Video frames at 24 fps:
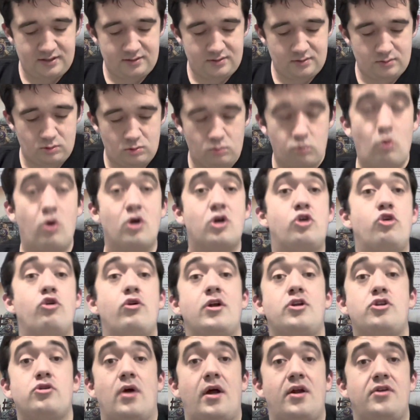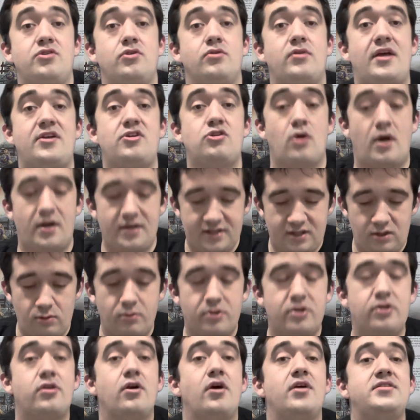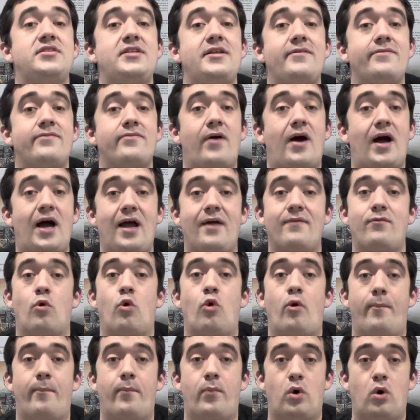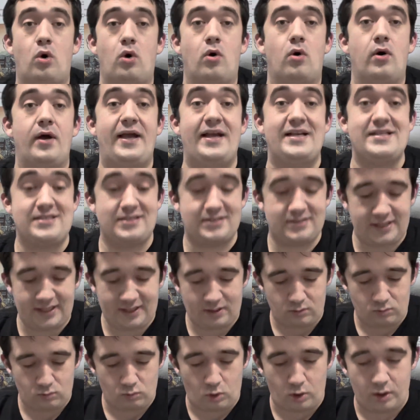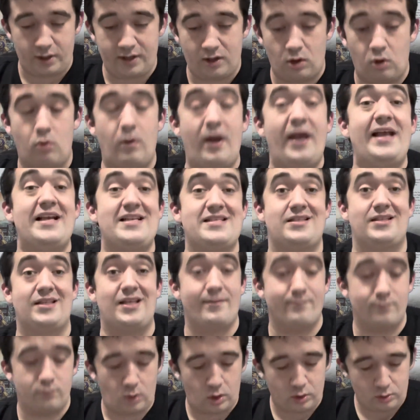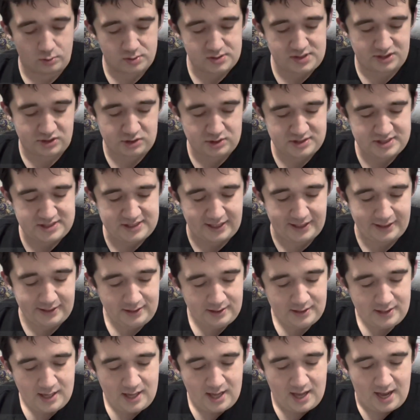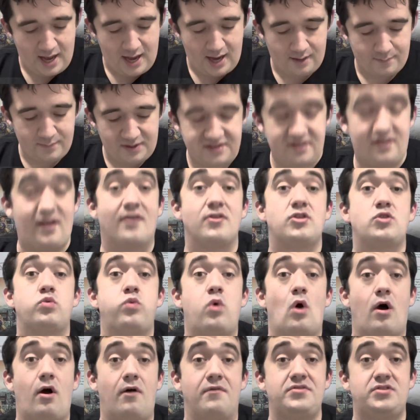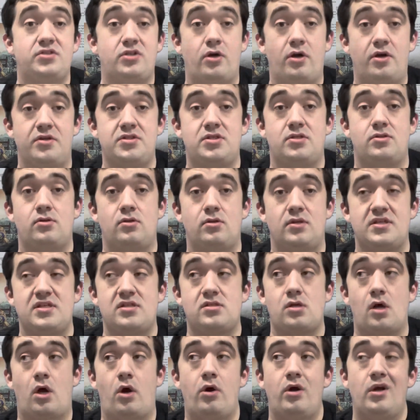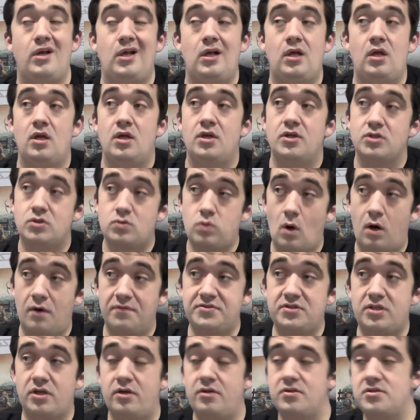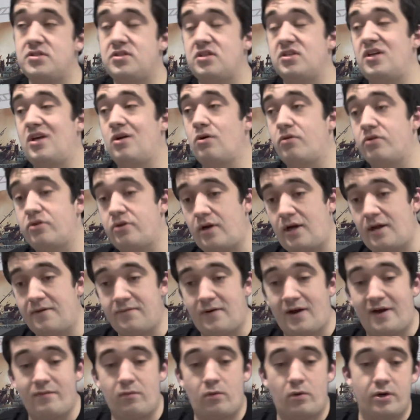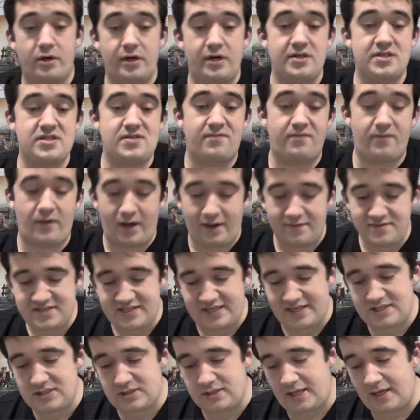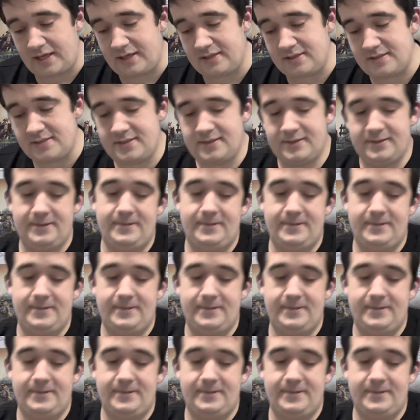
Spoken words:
what good are trying to do? They're trying to kill 35 or more Eastling warrior or Eastling models, I should say. And they got 12 turns to do this. So 12 turns to kill 35 warriors, 5 siege ladders.